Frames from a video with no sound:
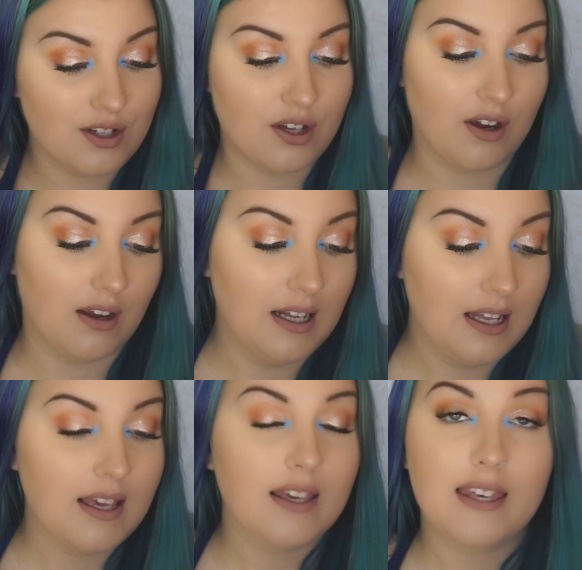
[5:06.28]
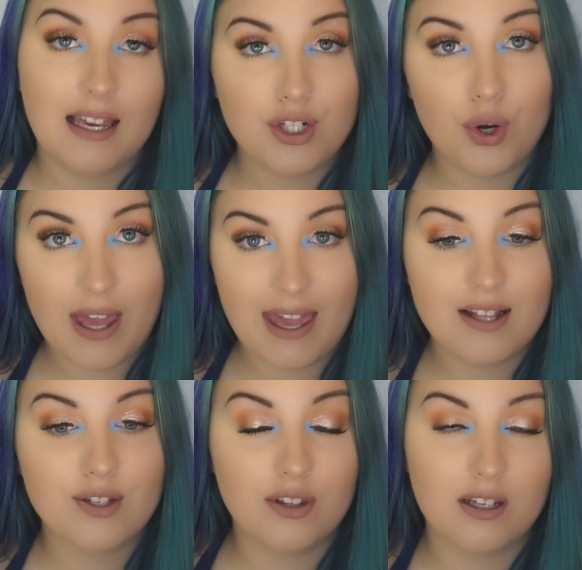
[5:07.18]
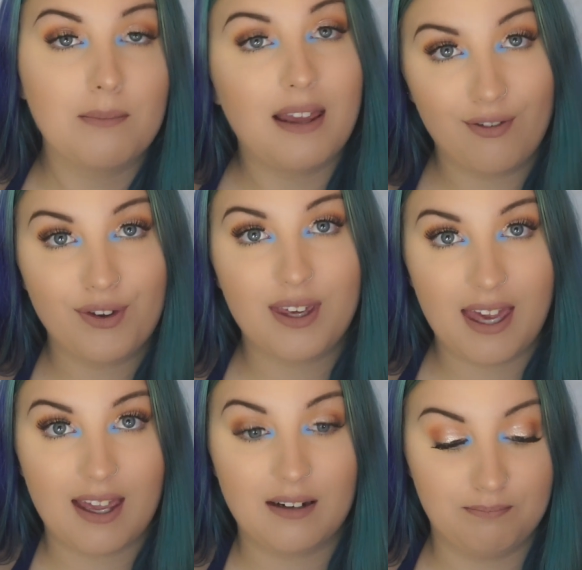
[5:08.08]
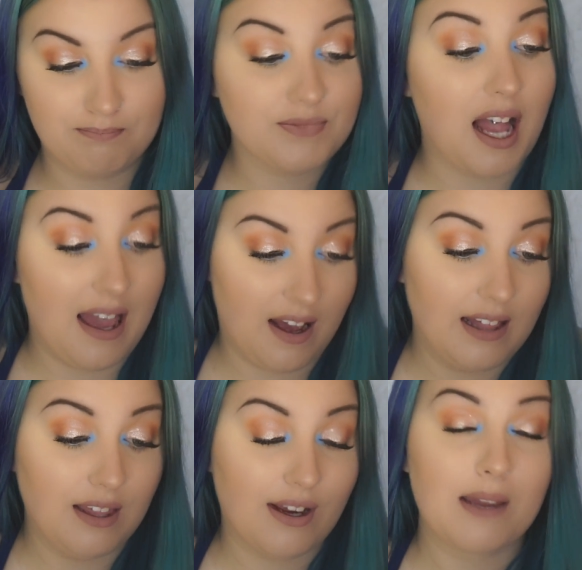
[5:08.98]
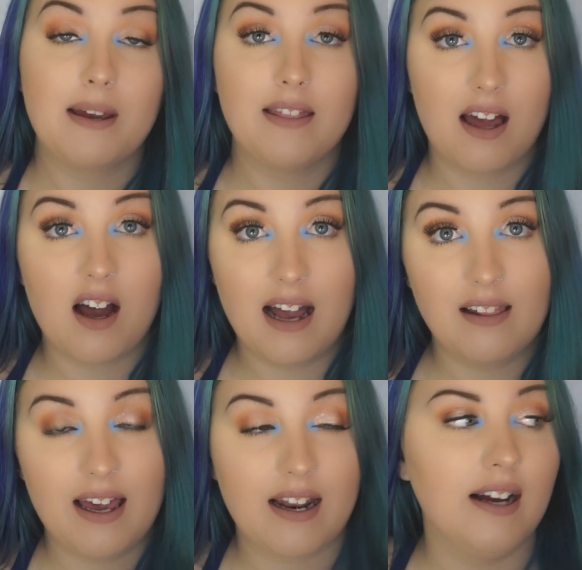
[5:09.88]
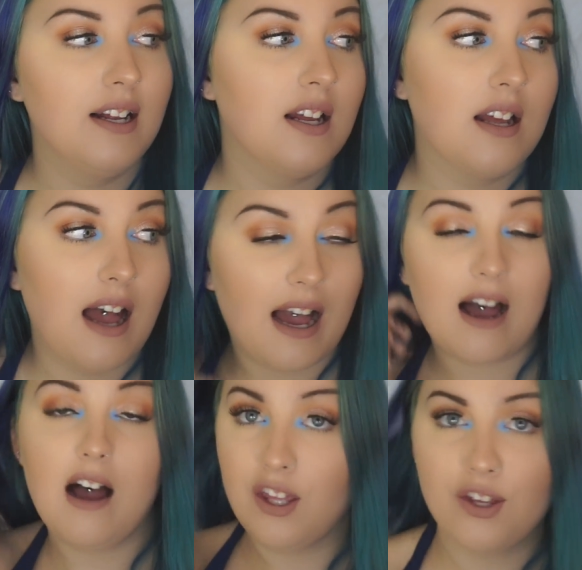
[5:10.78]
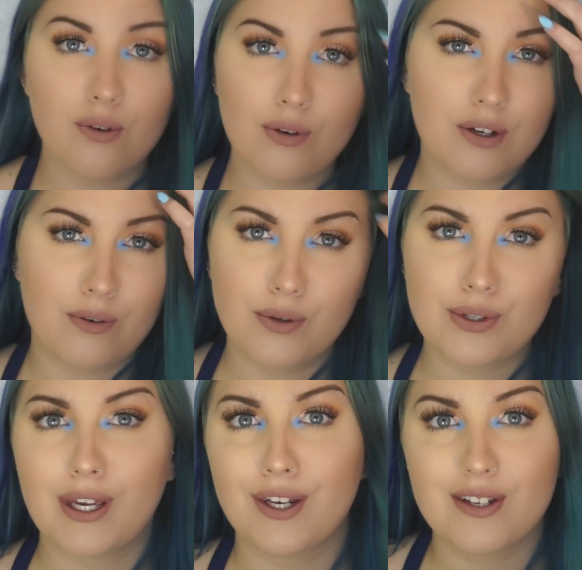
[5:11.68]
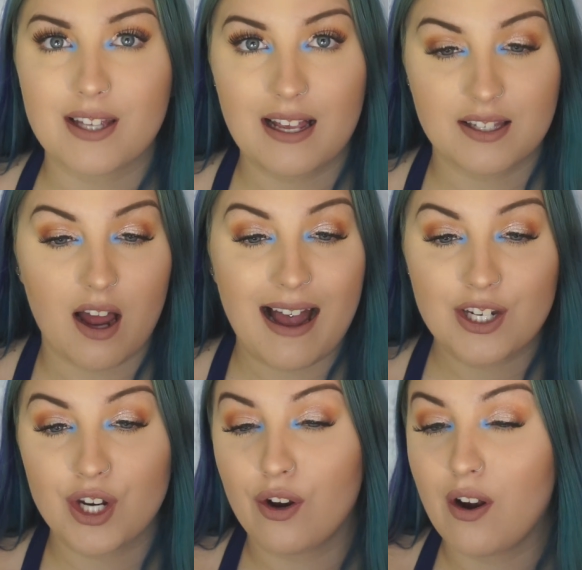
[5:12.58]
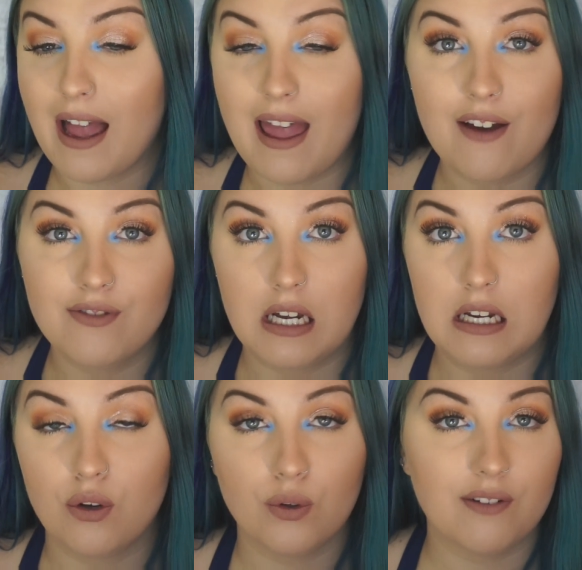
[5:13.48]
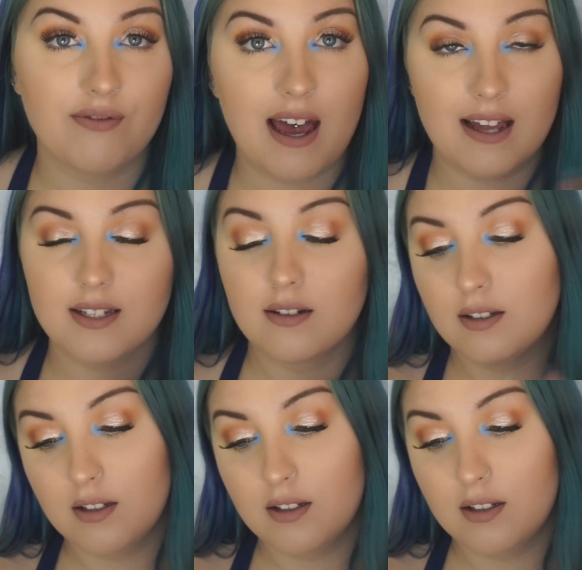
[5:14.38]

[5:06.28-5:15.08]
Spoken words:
so get your hands on them if you can. I highly recommend that highlighter. You also can use it as an eyeshadow. I have done all of that.